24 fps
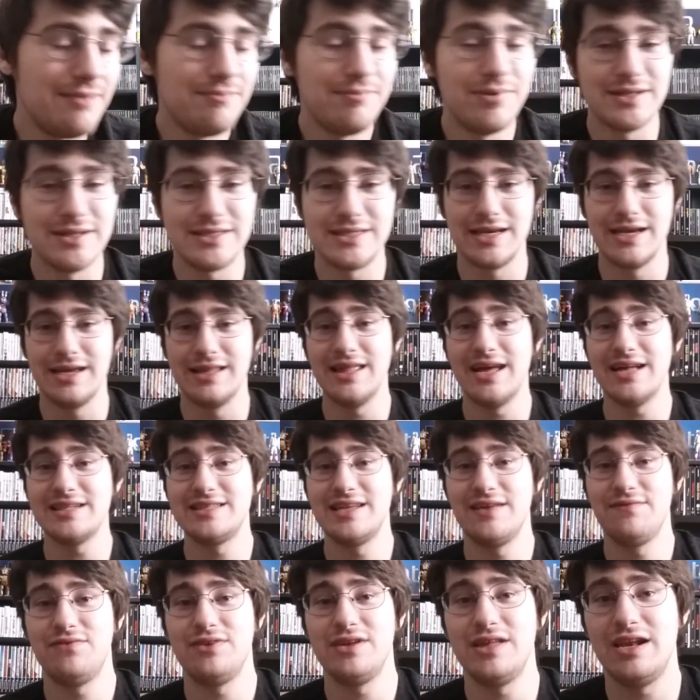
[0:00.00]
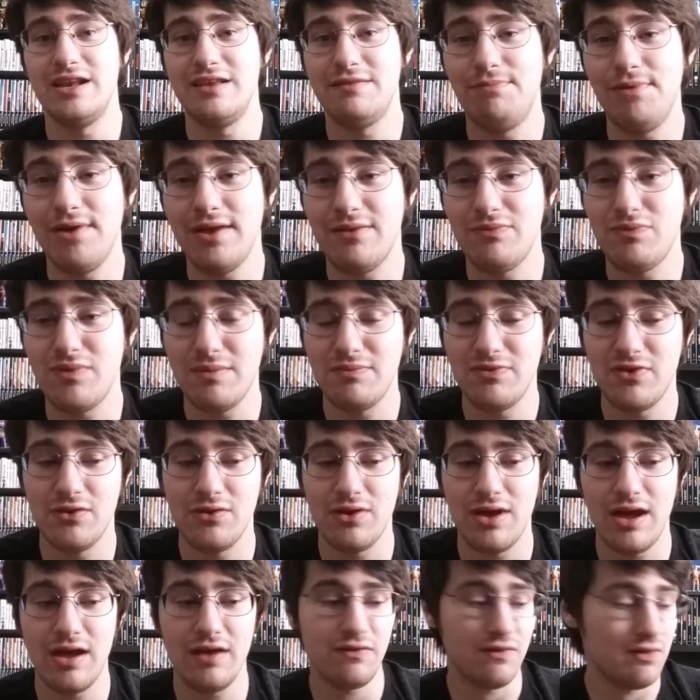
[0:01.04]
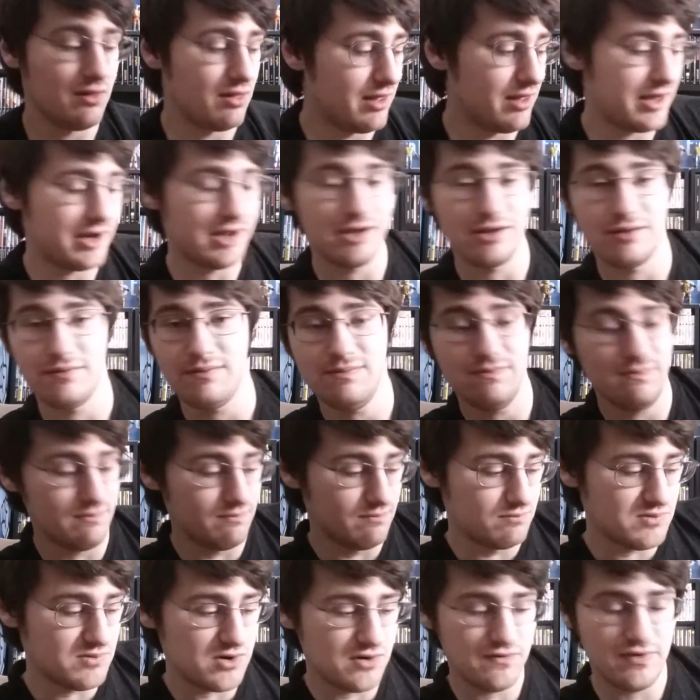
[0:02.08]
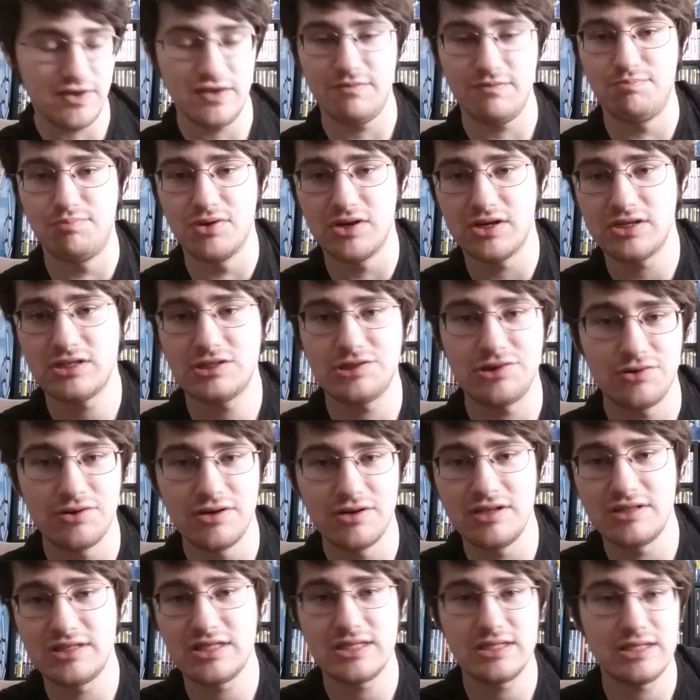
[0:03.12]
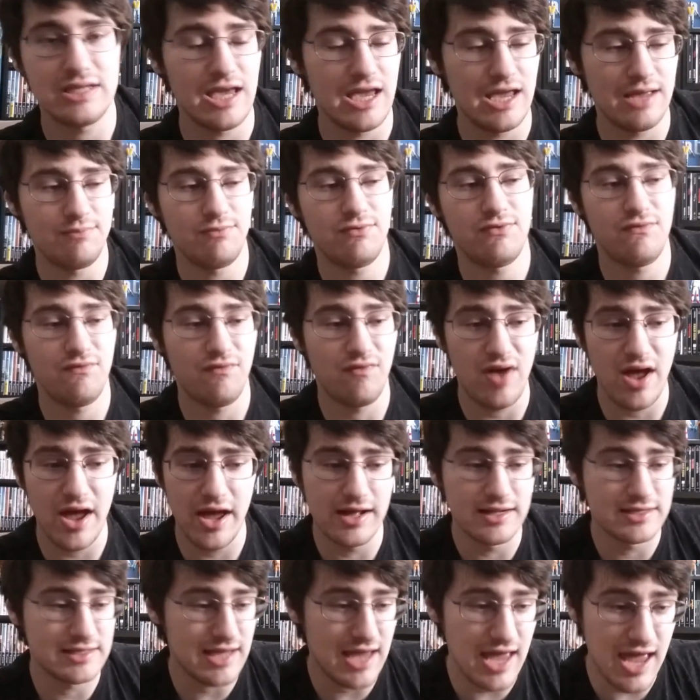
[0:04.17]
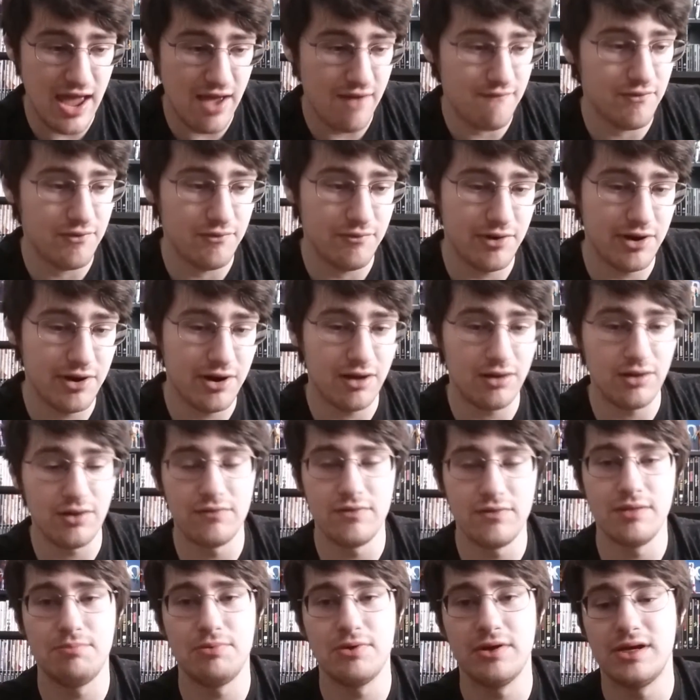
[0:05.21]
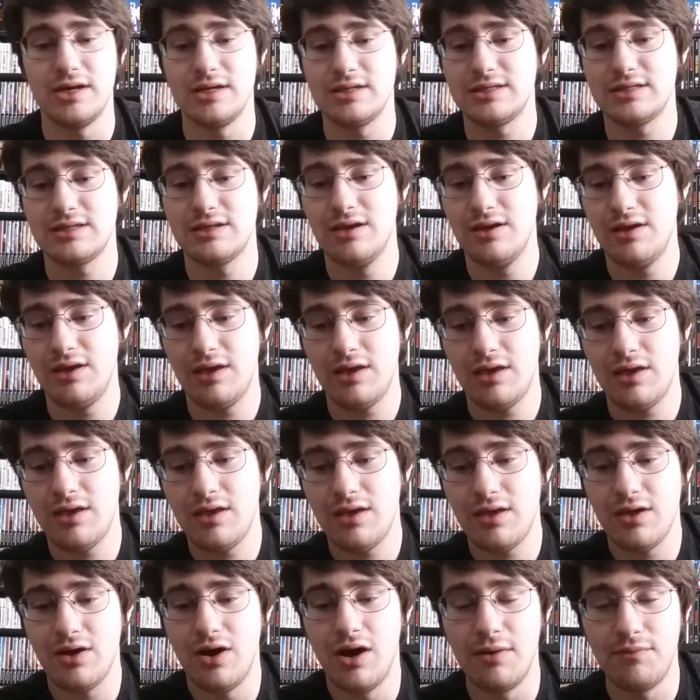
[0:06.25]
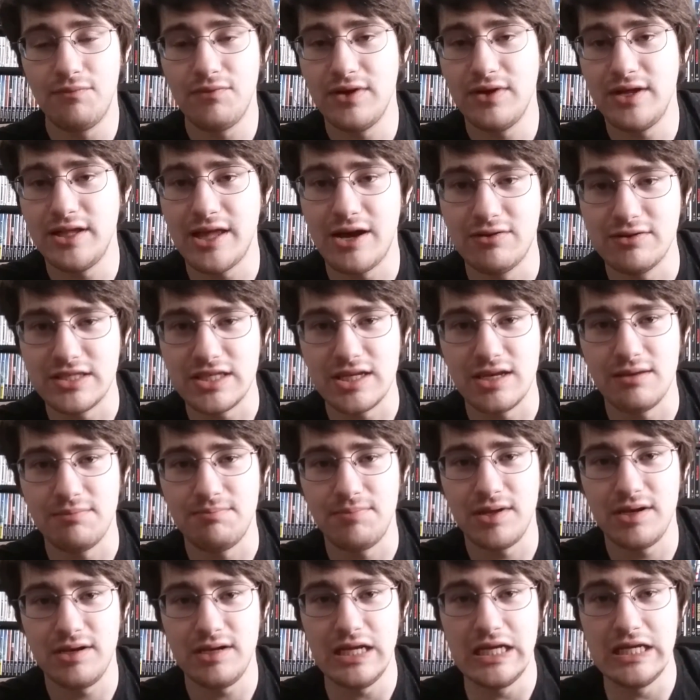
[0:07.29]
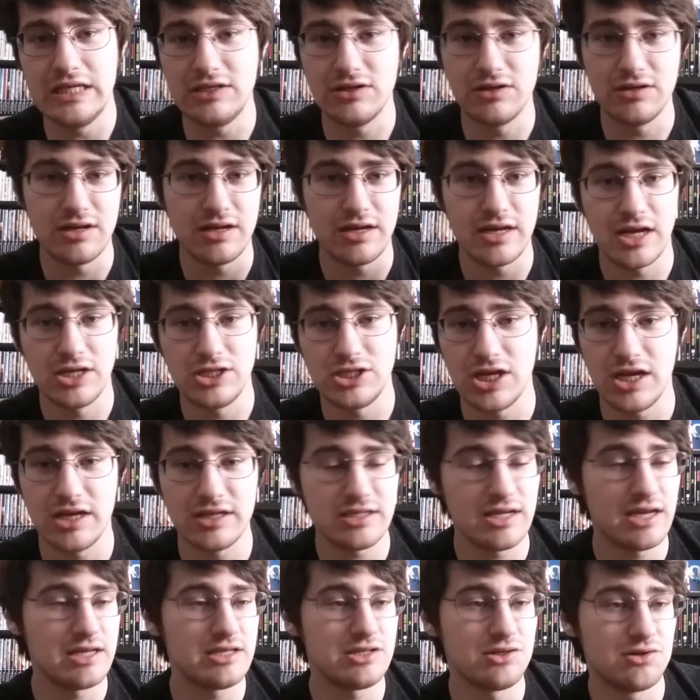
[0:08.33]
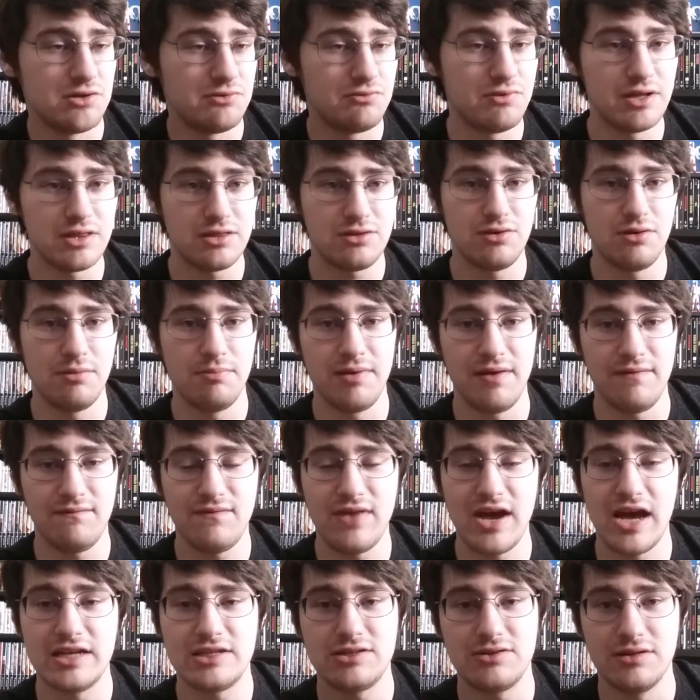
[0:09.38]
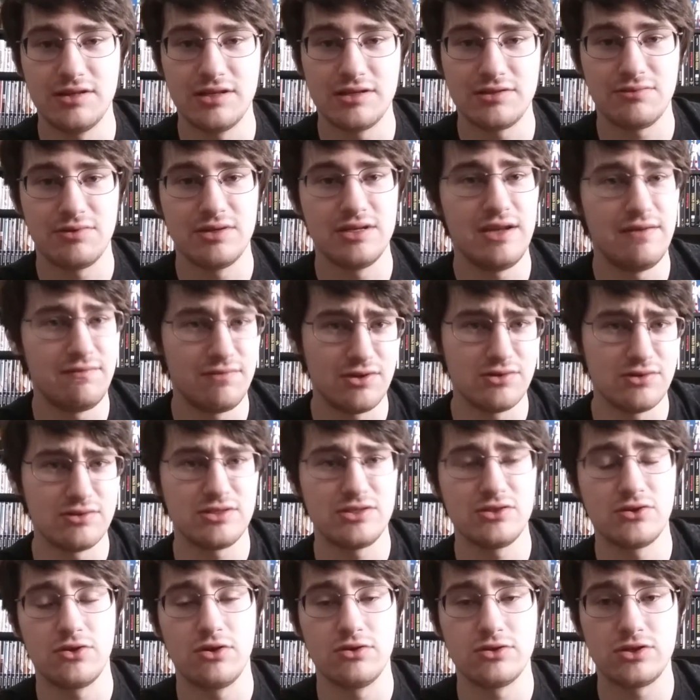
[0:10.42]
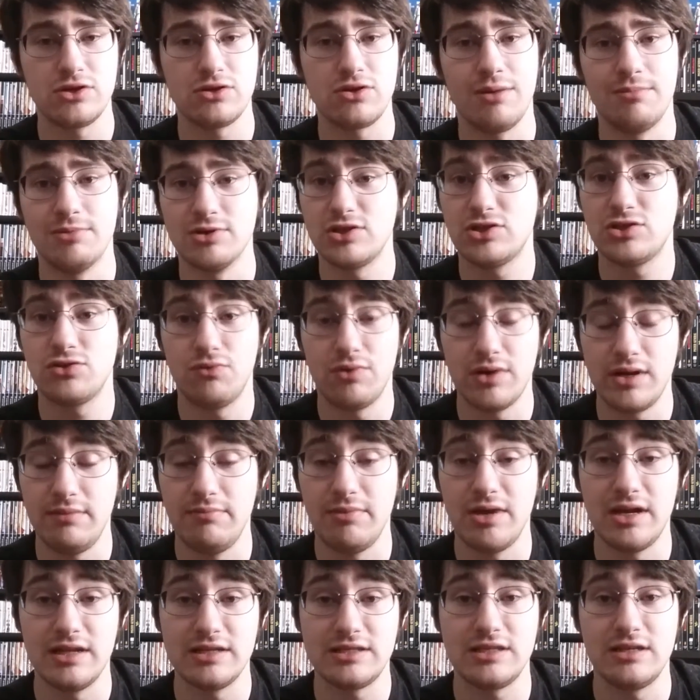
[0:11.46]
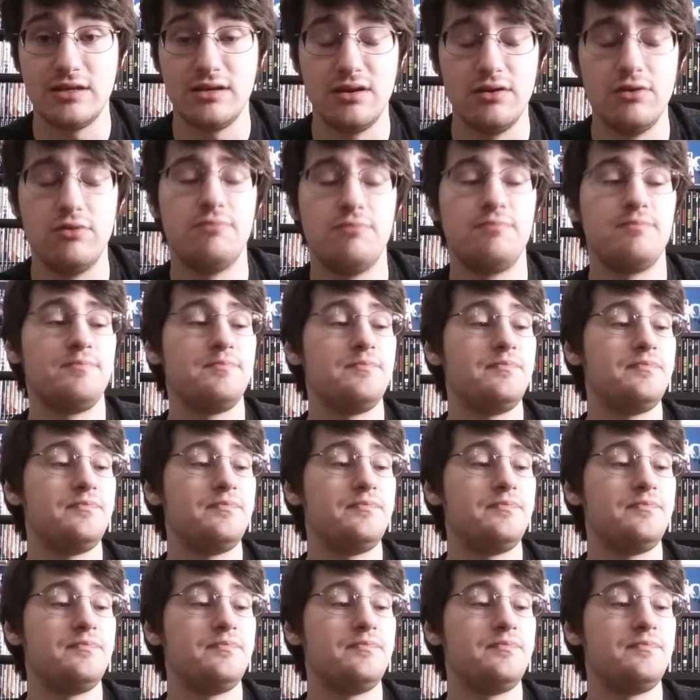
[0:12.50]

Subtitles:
But that's it for today's pickups episode, guys. A lot of movies, books, toys, games, finds everywhere, all over the place. Hopefully that was a bit easier to digest. I sort of went through a bit faster on this one, even though it still took almost 20 minutes to do.